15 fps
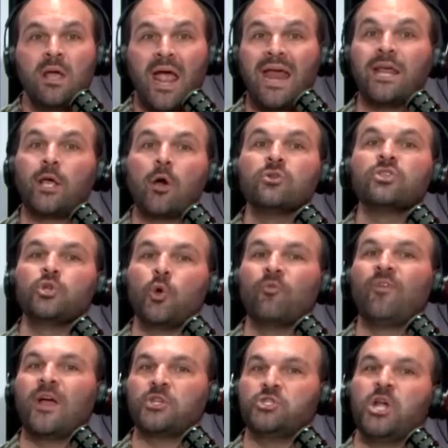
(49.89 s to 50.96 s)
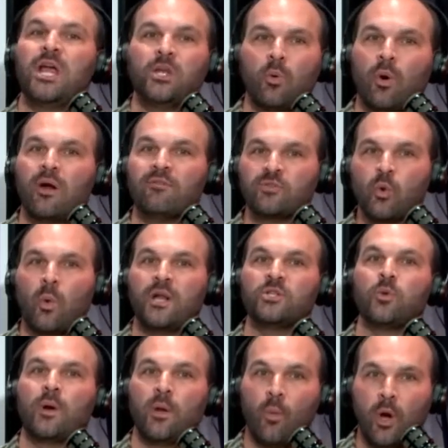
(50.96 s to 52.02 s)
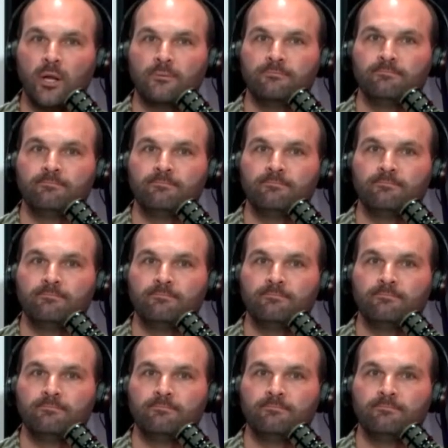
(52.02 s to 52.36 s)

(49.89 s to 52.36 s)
and it goes into effect January of 2021.